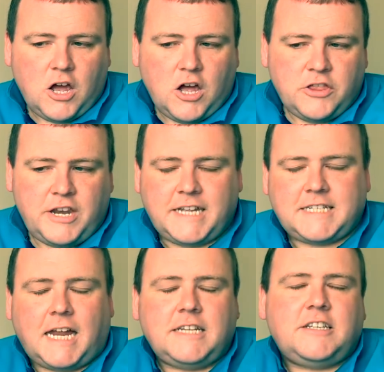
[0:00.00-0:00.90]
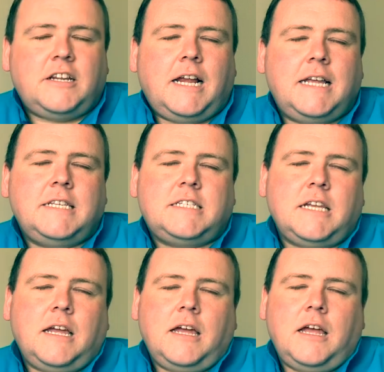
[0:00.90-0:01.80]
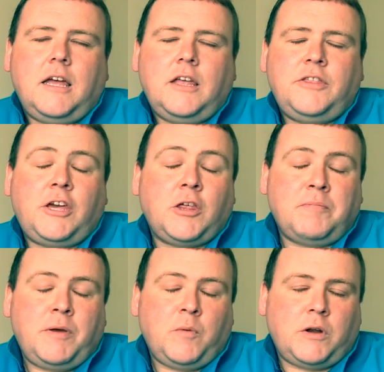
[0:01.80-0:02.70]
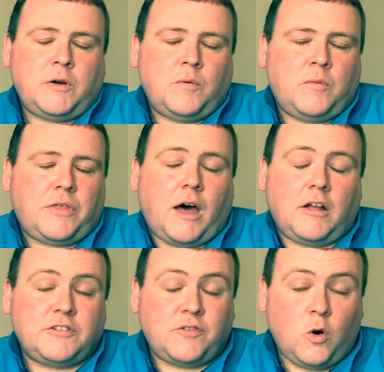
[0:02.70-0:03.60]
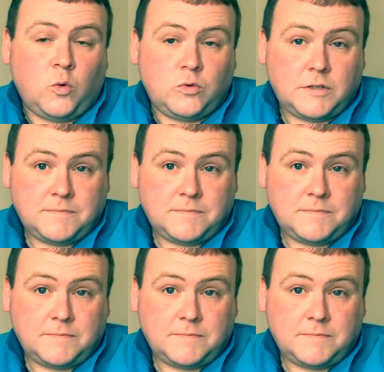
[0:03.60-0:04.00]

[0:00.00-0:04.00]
The next character is the grumpy one with a heart of gold.